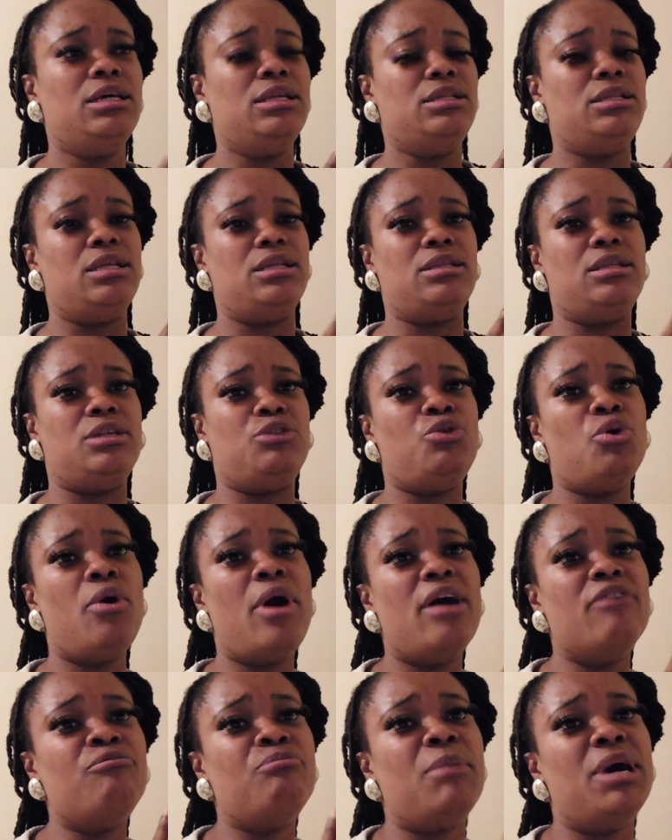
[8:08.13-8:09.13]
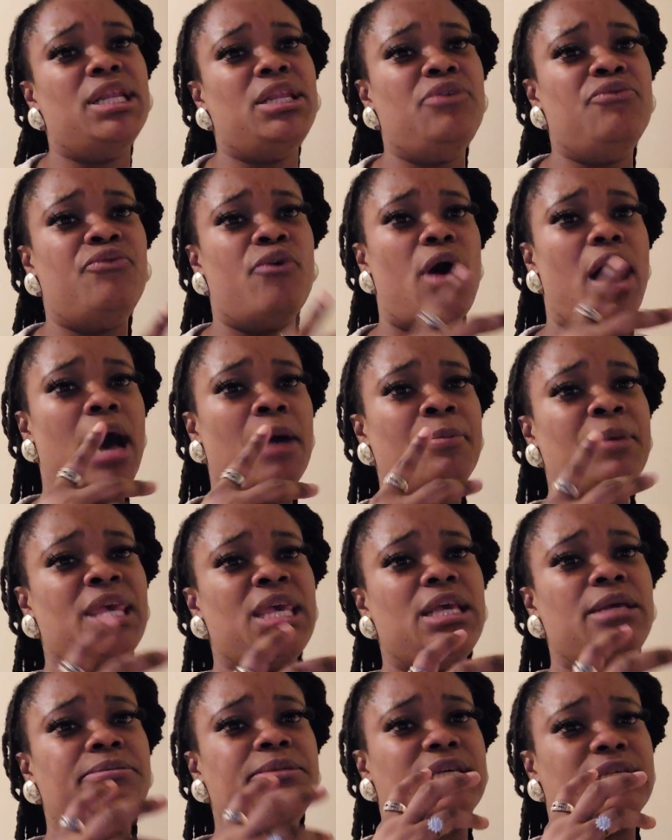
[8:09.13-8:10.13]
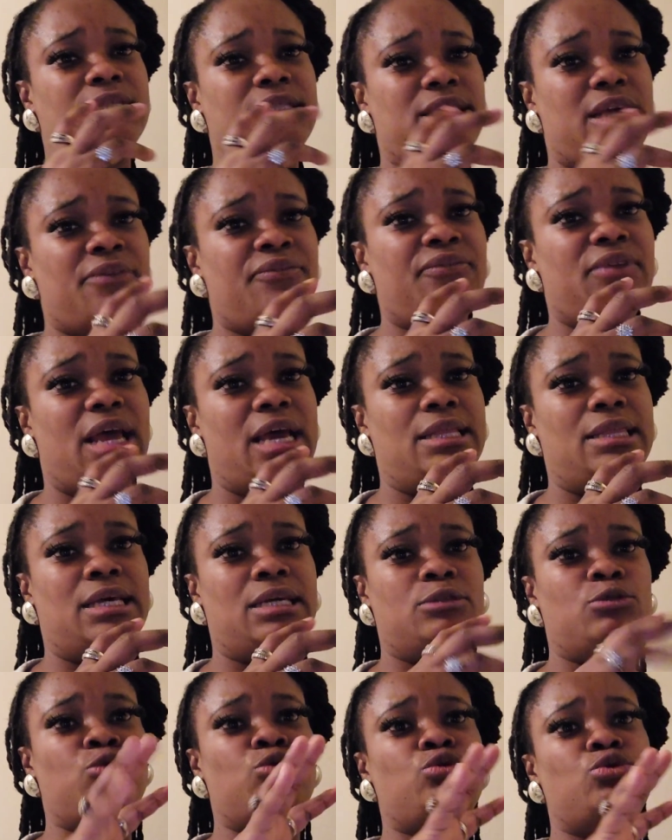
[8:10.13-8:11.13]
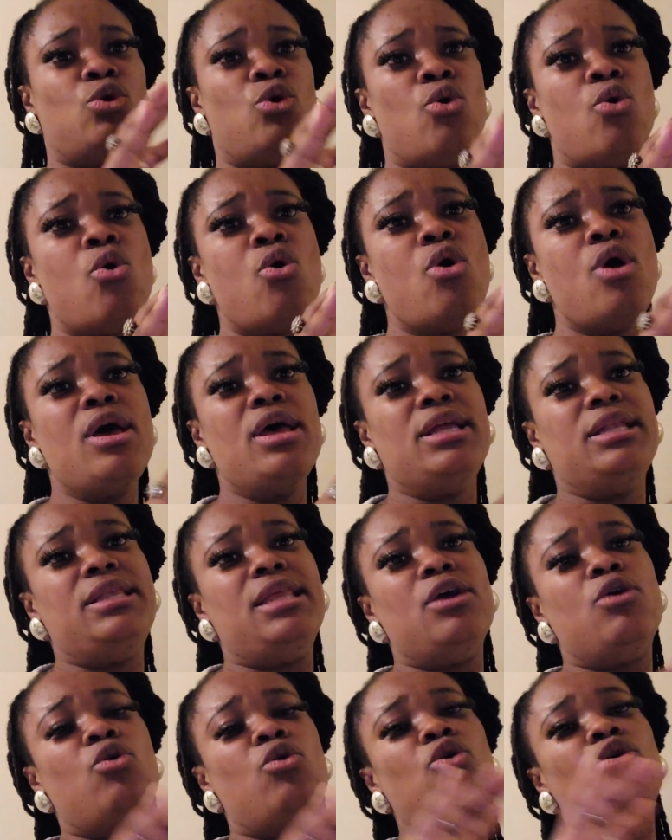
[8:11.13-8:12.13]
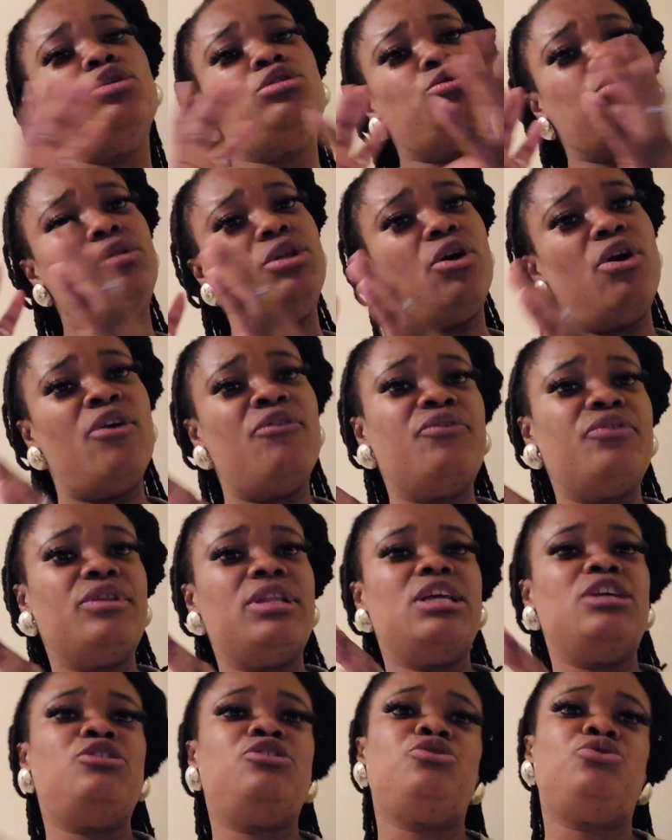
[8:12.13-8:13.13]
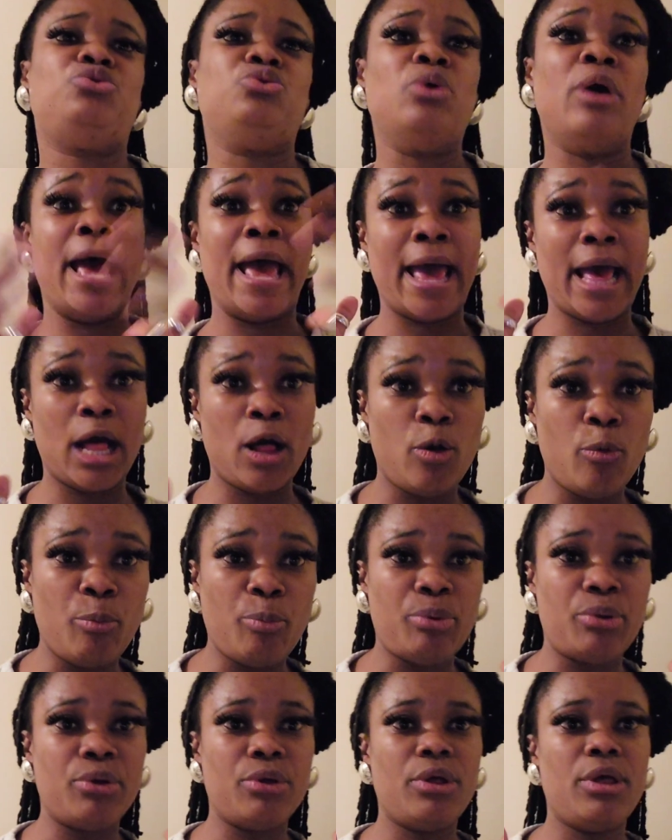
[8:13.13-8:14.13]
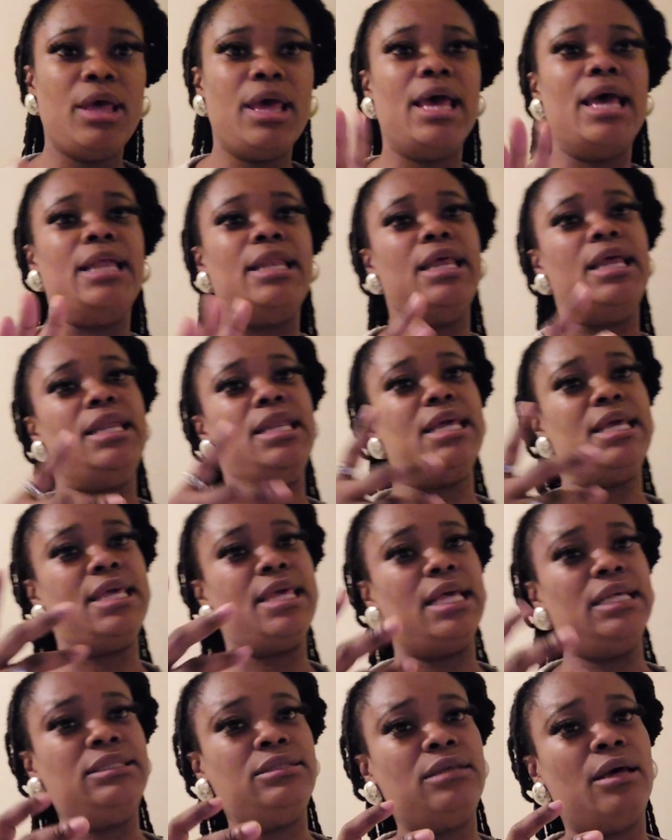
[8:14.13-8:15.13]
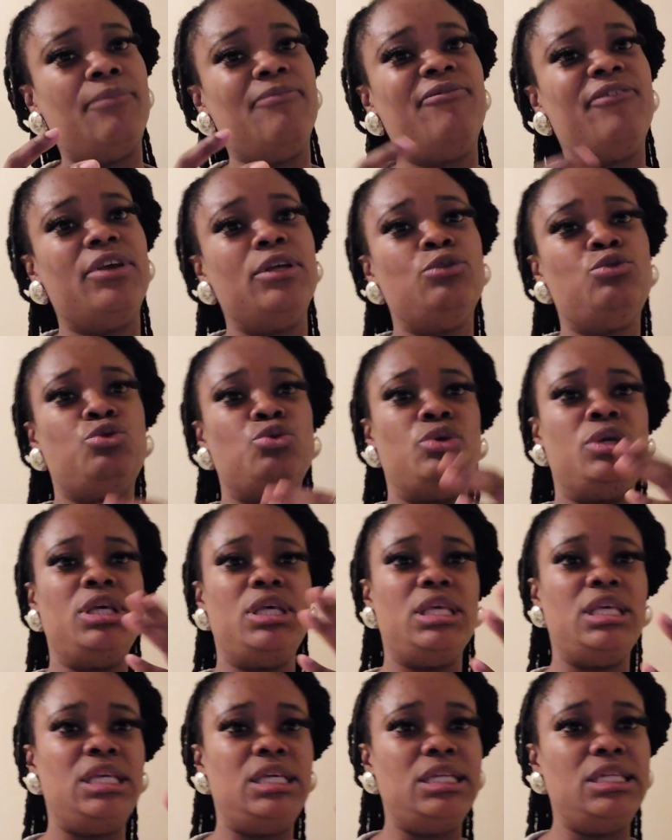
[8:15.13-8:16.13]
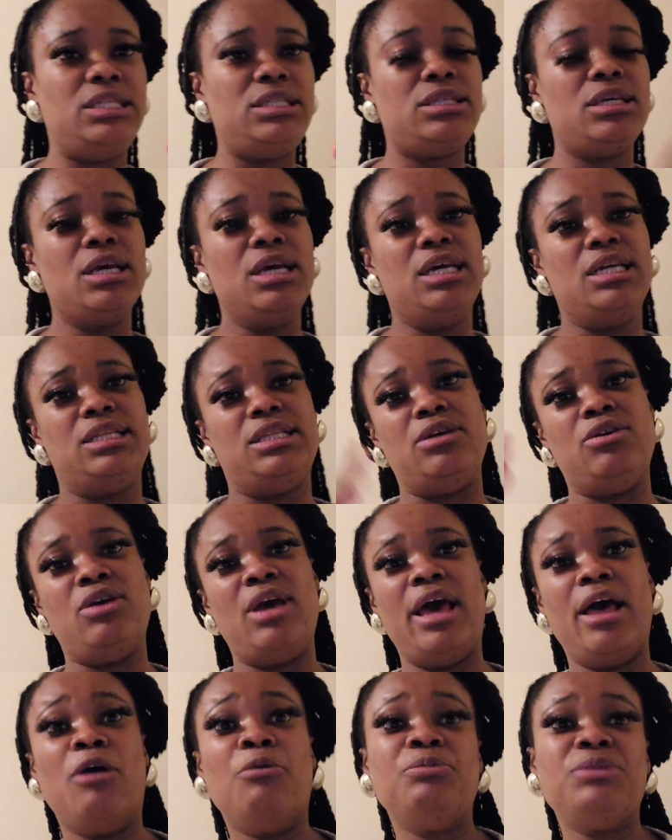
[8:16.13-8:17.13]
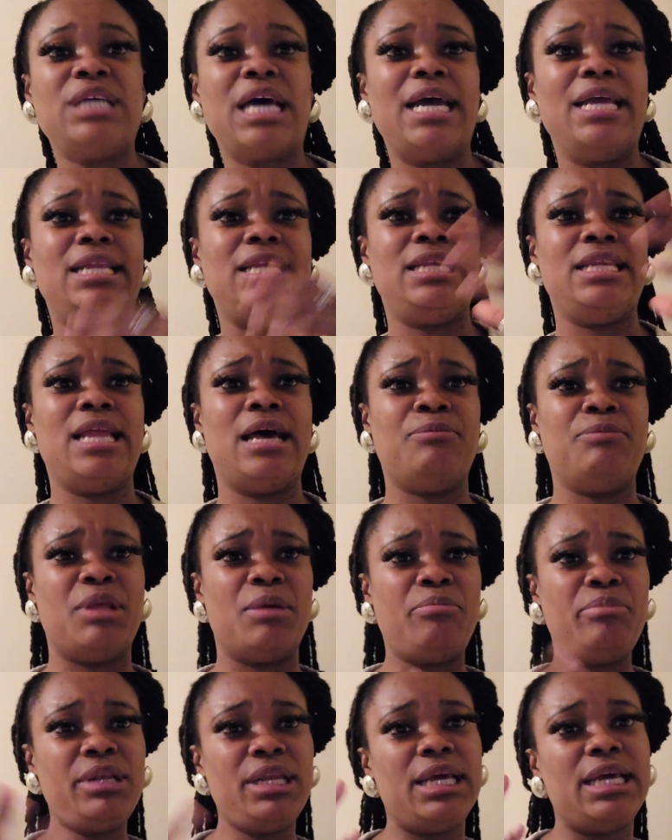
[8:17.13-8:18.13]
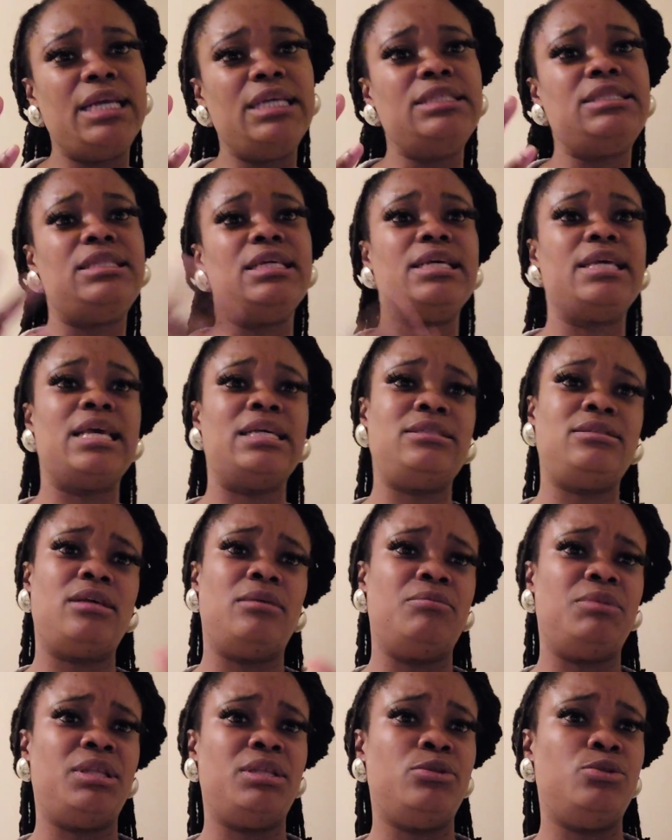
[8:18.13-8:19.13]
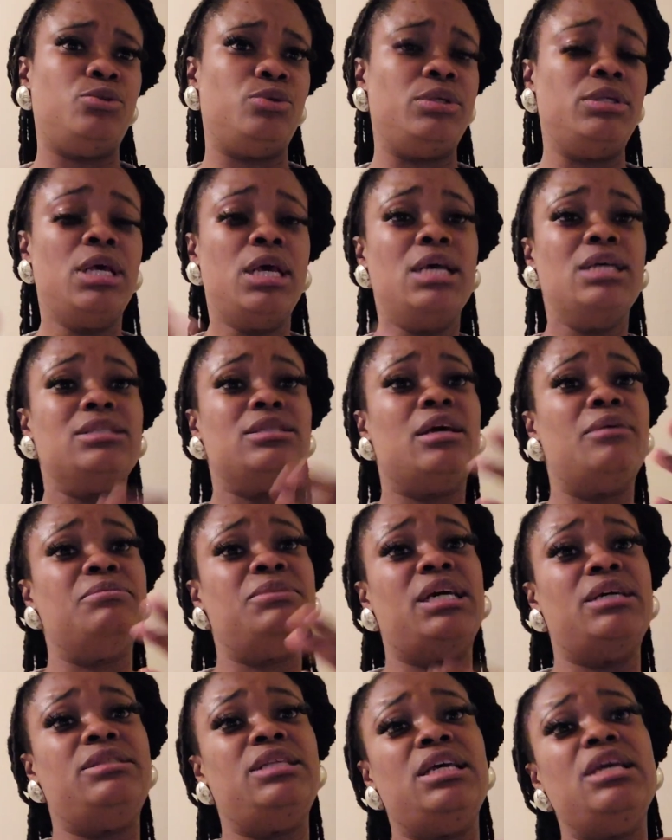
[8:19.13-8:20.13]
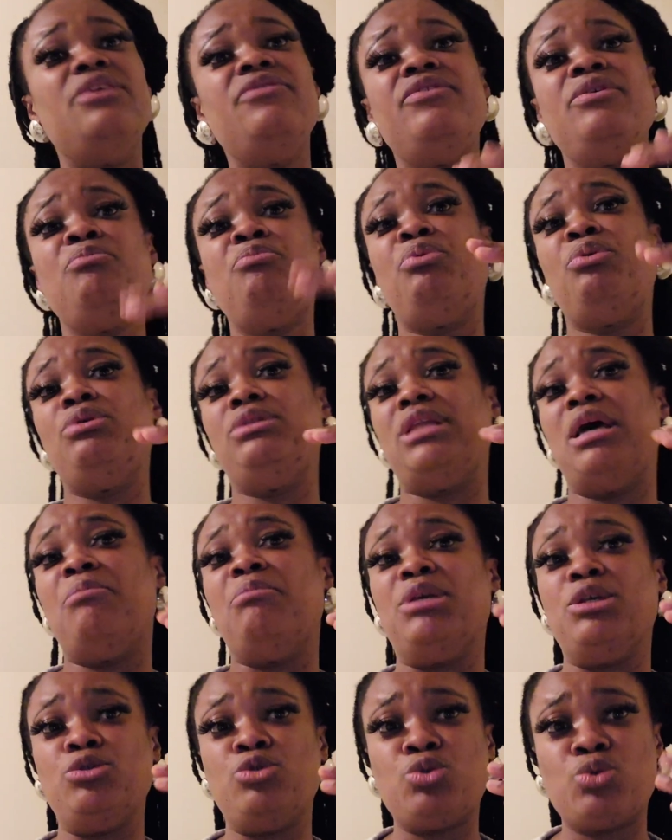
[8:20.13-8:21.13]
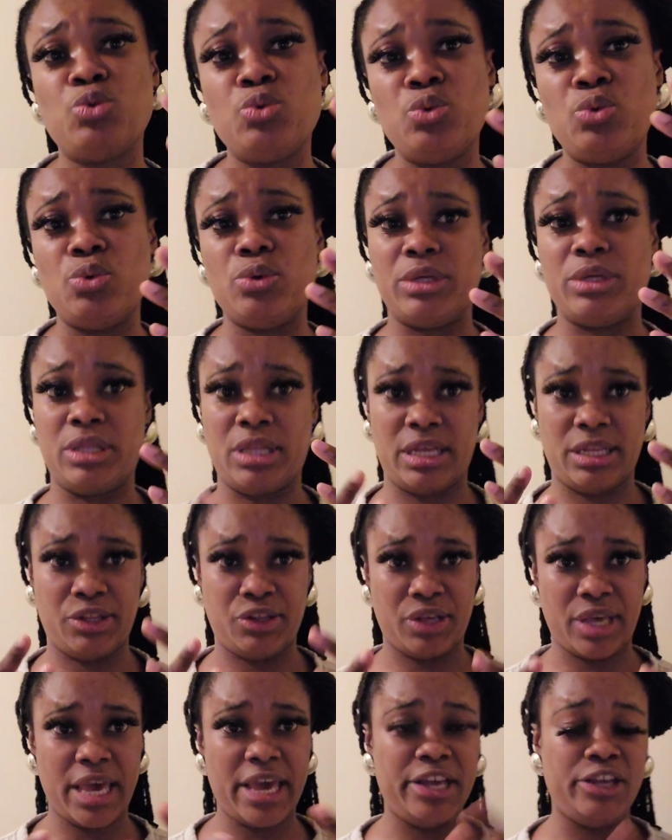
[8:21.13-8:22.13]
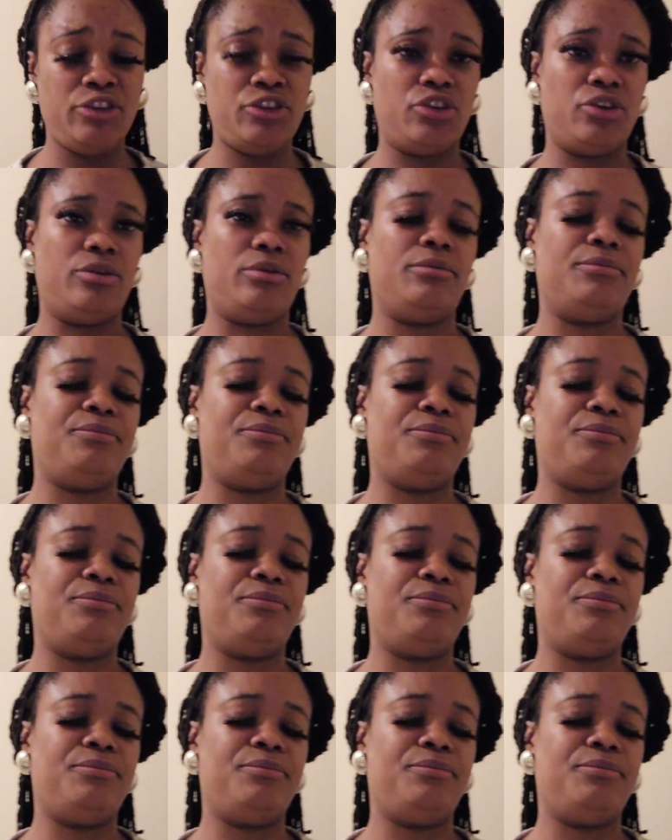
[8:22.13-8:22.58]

They don't have money for upkeeps and stuff like that. So they go to the orphanage to help, and then they get something to eat. They help tidying up the place. They get something to eat. Sometimes they even put them in school, in education.